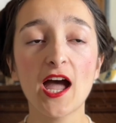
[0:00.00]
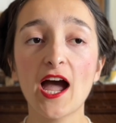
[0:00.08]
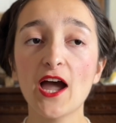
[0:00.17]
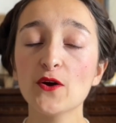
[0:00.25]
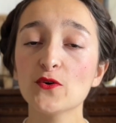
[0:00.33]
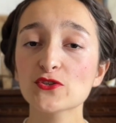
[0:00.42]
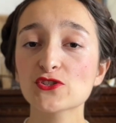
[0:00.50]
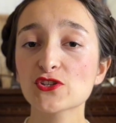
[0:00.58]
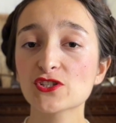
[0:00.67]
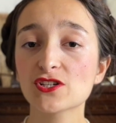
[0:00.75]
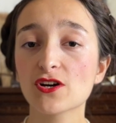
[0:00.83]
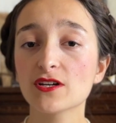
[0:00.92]
I also
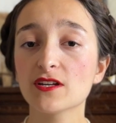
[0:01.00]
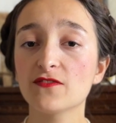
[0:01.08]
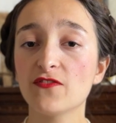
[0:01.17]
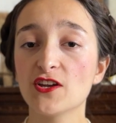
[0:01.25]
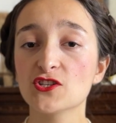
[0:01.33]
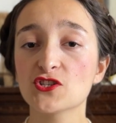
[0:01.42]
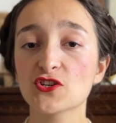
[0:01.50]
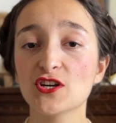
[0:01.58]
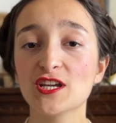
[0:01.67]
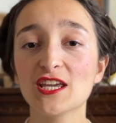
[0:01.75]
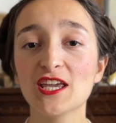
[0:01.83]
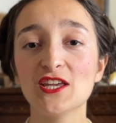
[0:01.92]
started
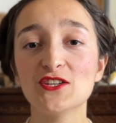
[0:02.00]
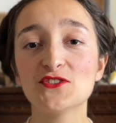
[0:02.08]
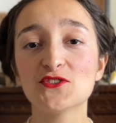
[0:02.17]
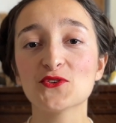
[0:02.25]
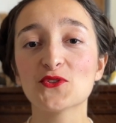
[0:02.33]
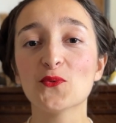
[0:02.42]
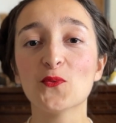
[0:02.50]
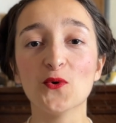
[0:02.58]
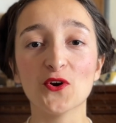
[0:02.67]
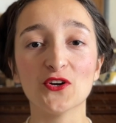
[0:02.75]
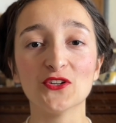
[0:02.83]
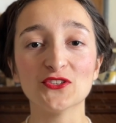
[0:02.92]
venturing into the
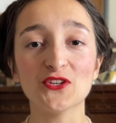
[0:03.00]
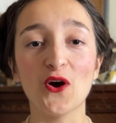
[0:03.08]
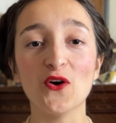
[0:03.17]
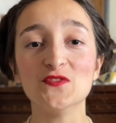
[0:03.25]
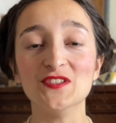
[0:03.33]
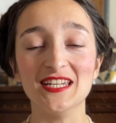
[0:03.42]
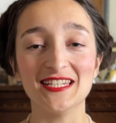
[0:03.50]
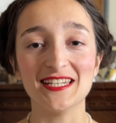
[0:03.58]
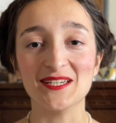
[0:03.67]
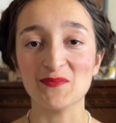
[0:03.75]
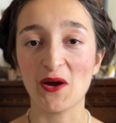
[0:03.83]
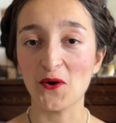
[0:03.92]
world of
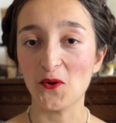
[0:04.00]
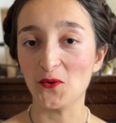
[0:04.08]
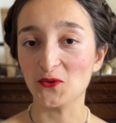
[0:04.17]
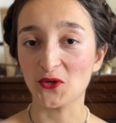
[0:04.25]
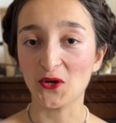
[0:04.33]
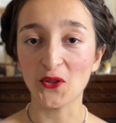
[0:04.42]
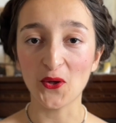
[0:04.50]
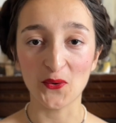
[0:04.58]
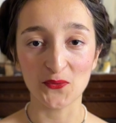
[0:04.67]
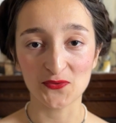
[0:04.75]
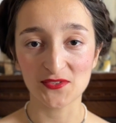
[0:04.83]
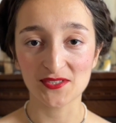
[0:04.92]
knitting my own
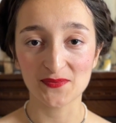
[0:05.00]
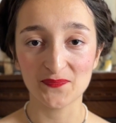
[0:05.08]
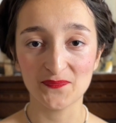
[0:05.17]
clothes.